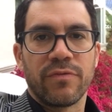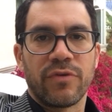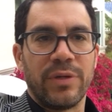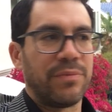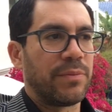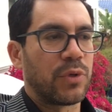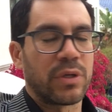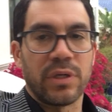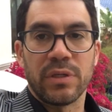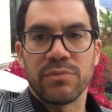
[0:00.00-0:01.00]
for him to
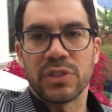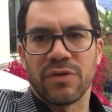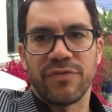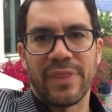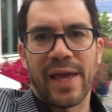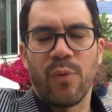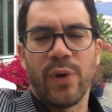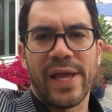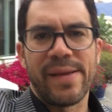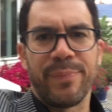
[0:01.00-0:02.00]
market himself in that
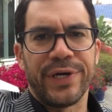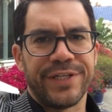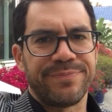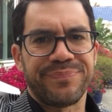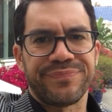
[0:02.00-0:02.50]
way, but